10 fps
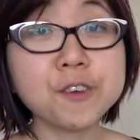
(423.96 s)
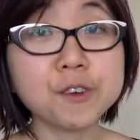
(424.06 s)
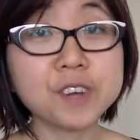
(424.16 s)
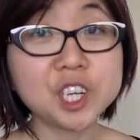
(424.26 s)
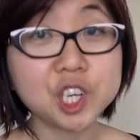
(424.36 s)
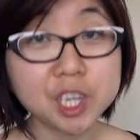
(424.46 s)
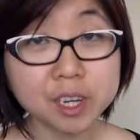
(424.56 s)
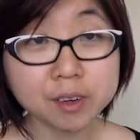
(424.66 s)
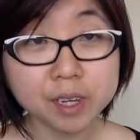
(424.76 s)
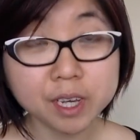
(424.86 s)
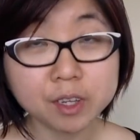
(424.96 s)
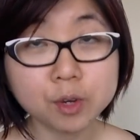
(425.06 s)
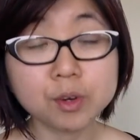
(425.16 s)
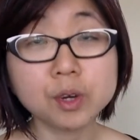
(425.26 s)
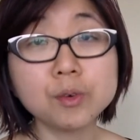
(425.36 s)
you're vegetarian,
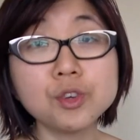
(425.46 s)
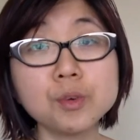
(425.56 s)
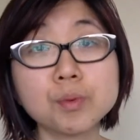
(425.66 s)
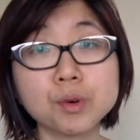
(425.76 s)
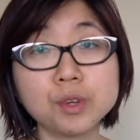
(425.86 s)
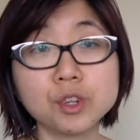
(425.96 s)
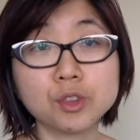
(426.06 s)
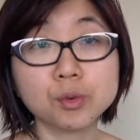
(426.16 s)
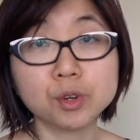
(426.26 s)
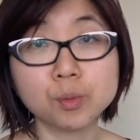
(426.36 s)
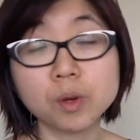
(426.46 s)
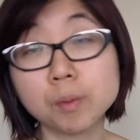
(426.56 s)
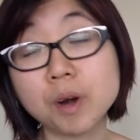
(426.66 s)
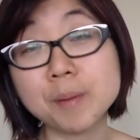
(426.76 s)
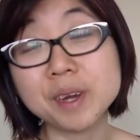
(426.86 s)
your go-to protein source will
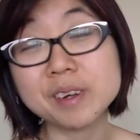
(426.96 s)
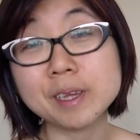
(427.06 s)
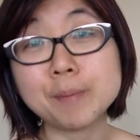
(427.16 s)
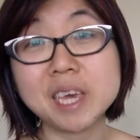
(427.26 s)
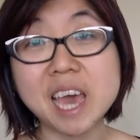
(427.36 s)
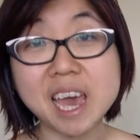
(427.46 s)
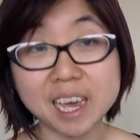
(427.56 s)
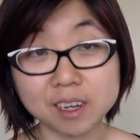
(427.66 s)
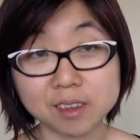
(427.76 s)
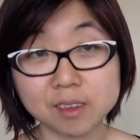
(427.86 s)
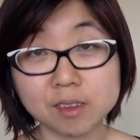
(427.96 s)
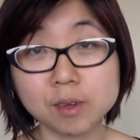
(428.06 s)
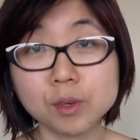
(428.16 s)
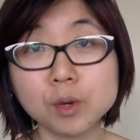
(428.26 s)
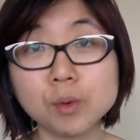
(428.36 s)
primarily be eggs,
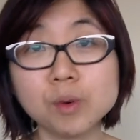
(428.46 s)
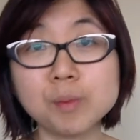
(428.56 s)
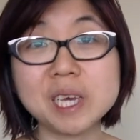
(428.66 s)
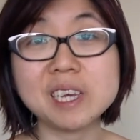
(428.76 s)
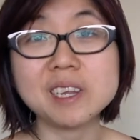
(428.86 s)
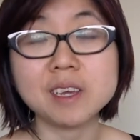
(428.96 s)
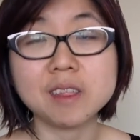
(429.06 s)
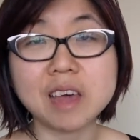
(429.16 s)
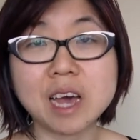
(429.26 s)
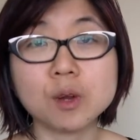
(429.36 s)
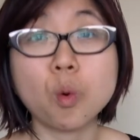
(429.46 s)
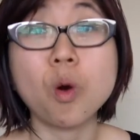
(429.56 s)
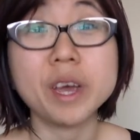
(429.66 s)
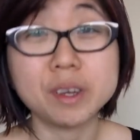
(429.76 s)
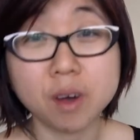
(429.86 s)
so you will be eating that
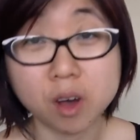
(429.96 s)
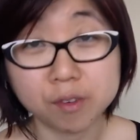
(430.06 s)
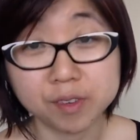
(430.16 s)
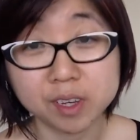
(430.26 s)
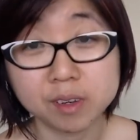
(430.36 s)
quite often.